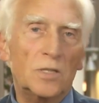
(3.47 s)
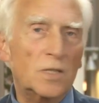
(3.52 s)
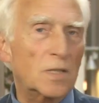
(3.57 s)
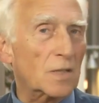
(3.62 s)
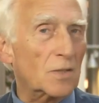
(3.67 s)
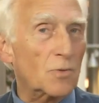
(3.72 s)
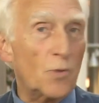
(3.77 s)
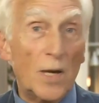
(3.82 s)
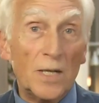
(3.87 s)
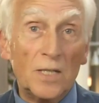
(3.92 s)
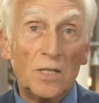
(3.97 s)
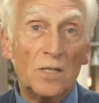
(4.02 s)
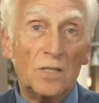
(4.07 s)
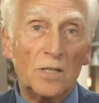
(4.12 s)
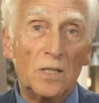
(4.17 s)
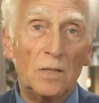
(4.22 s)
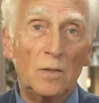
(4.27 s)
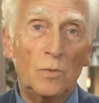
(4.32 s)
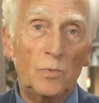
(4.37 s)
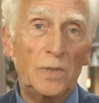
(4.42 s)
the
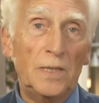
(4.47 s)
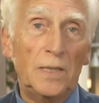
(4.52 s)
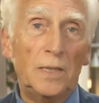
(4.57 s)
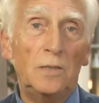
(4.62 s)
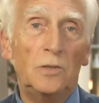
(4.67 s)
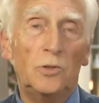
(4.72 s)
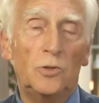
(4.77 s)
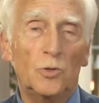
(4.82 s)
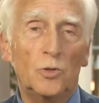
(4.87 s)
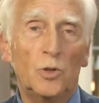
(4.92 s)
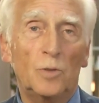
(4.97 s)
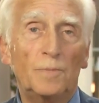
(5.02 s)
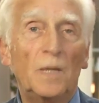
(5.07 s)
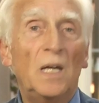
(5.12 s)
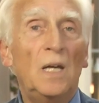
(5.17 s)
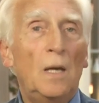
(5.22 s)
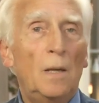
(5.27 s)
crisis within Europe,